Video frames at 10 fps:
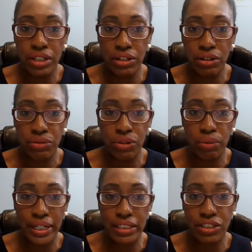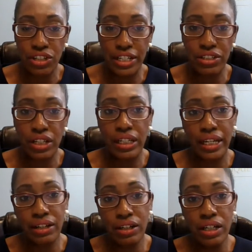the way to change it
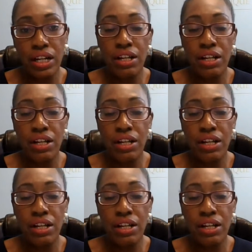later,